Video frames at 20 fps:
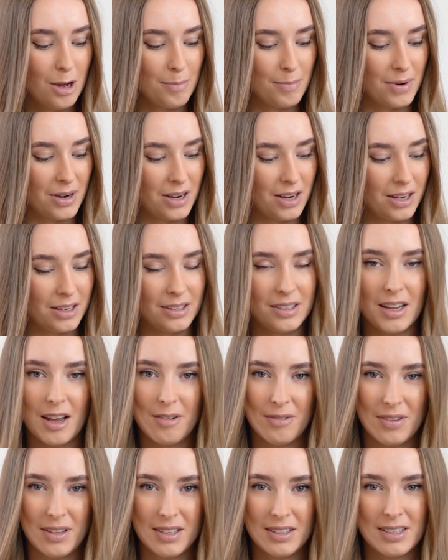But I
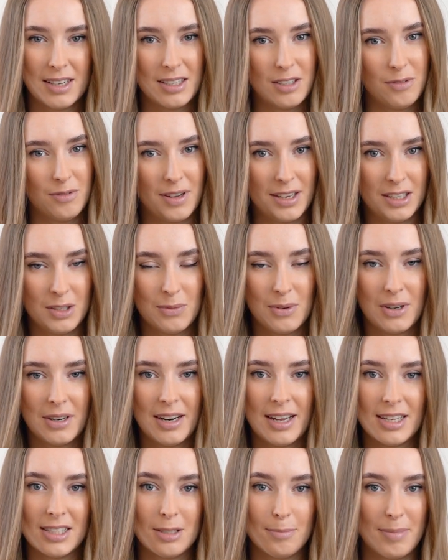think that the Fendi
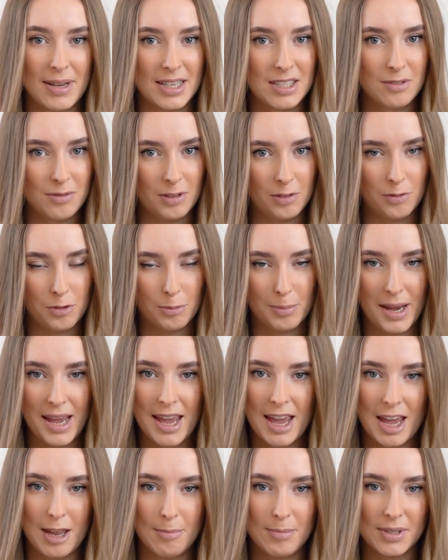one has the best fit for my
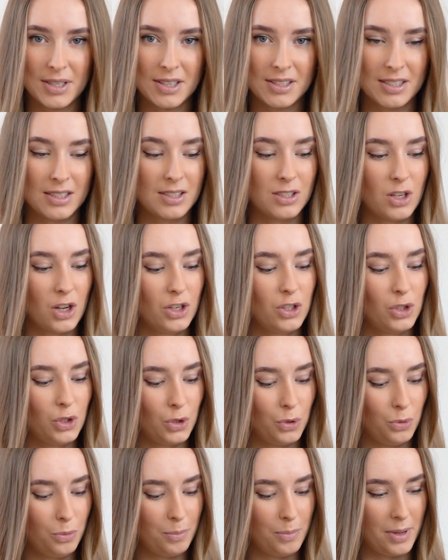head because it's not
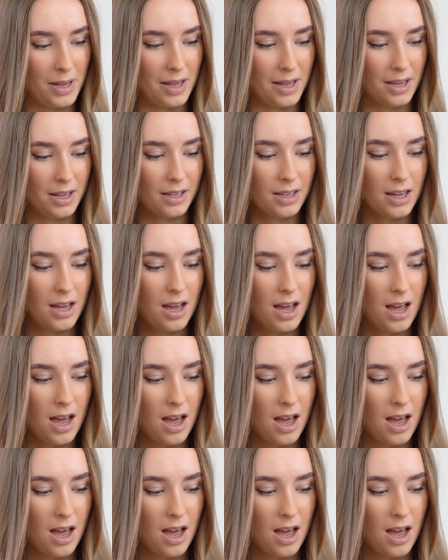too big.